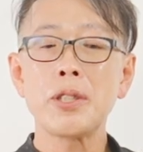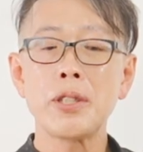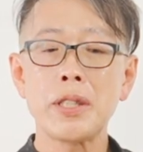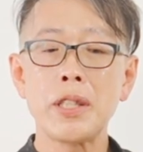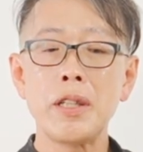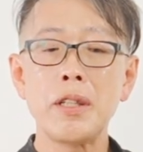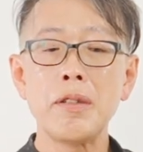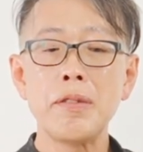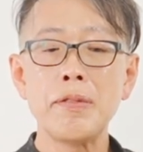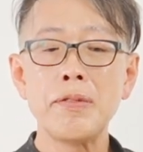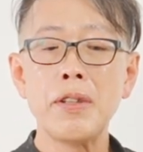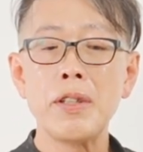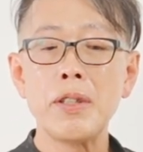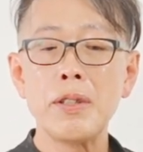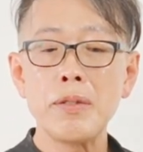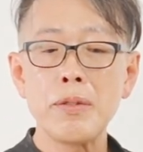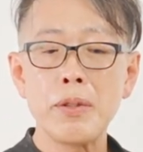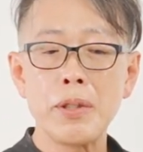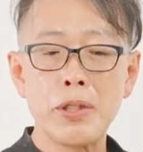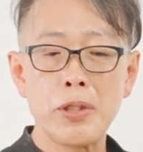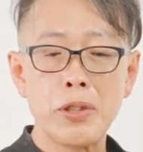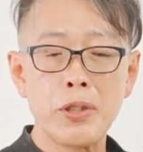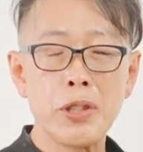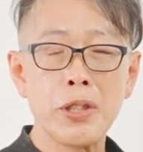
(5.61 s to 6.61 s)
cell phone
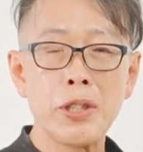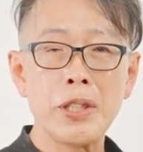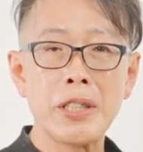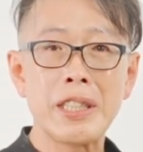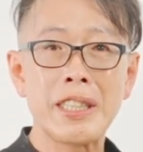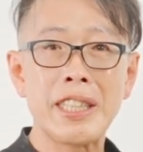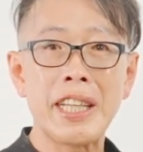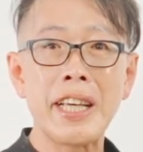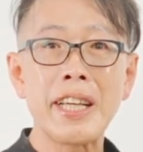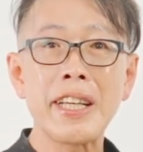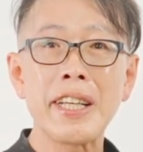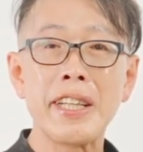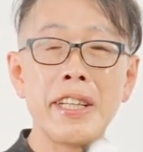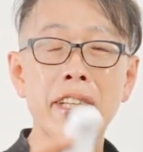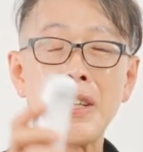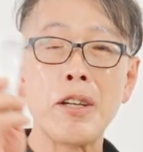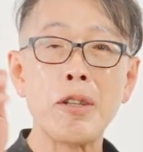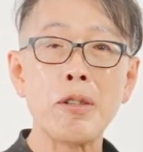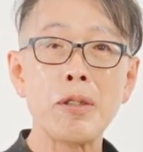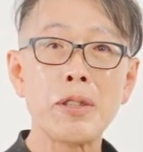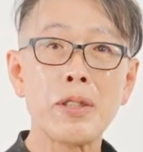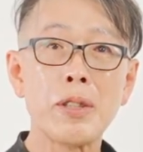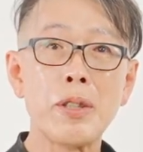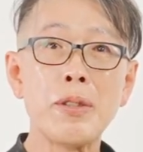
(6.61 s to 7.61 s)
with joystick and
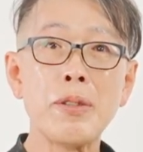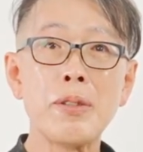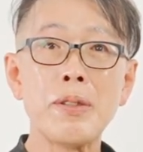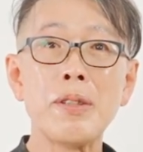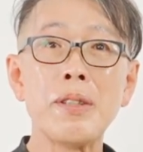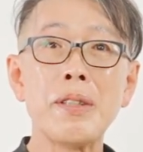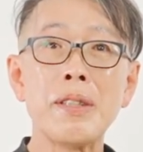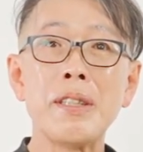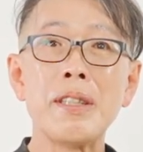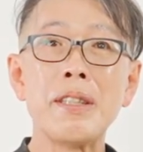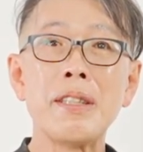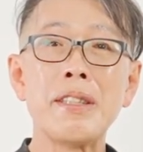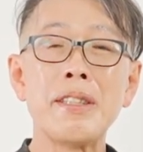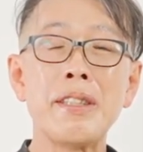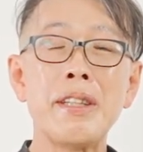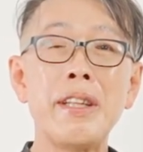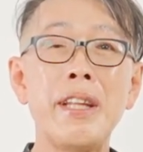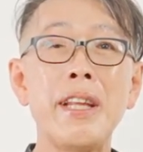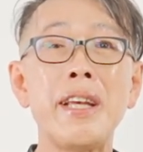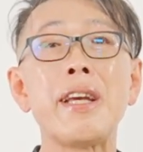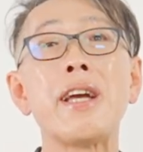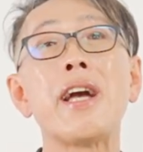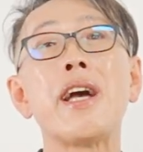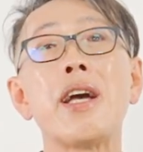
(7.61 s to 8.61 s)
also
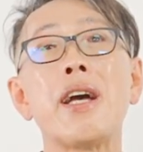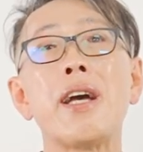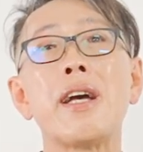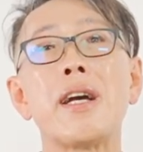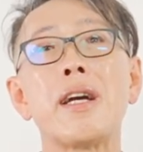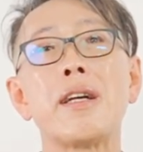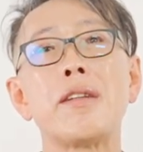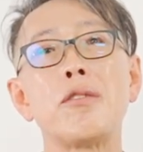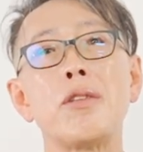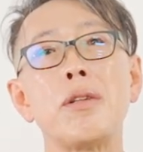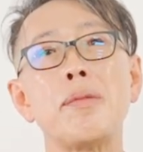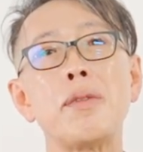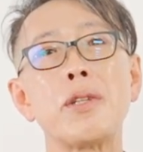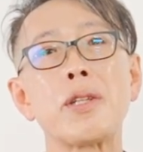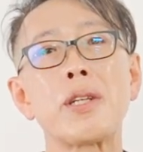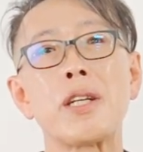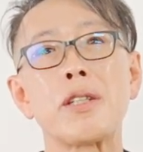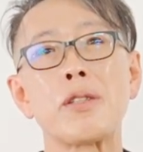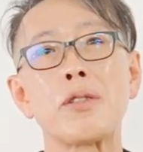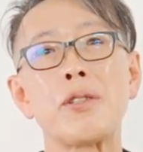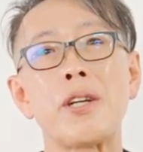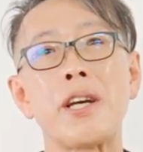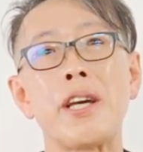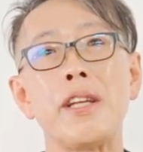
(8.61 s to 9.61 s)
the remote
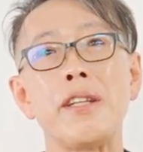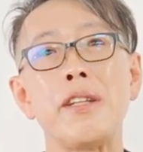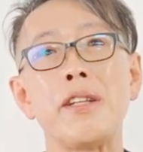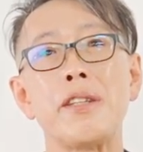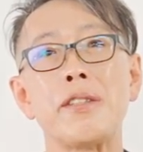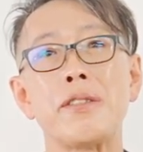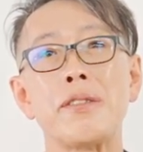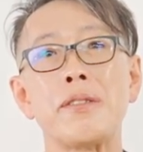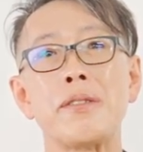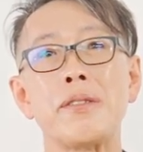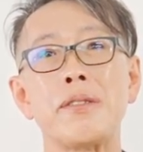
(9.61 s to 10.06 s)
control handle.